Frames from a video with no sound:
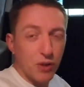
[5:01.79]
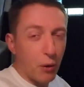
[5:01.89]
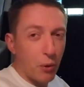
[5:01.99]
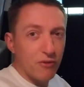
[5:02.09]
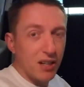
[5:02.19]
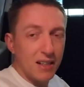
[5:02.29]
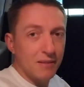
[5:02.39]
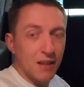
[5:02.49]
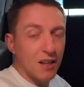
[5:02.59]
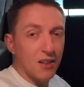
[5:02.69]
No one
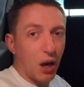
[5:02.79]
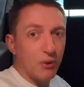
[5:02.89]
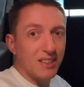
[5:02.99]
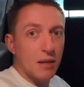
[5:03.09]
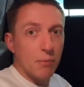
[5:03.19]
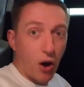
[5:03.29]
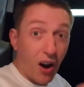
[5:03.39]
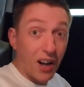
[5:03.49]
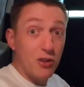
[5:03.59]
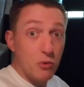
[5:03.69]
really noticed it, but
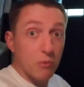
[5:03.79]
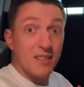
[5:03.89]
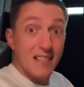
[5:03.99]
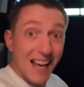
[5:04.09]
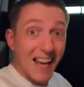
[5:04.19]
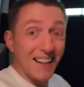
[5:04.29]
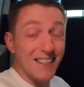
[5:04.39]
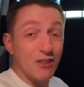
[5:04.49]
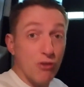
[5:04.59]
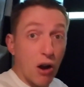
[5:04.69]
I knew it was there, and
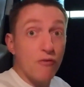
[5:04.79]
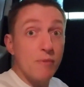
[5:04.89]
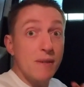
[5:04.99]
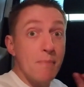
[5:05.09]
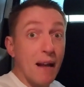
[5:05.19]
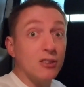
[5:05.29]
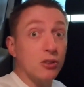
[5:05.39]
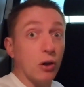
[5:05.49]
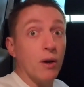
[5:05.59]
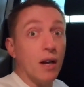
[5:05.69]
it drove me
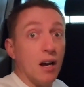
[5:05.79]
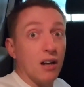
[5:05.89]
mental.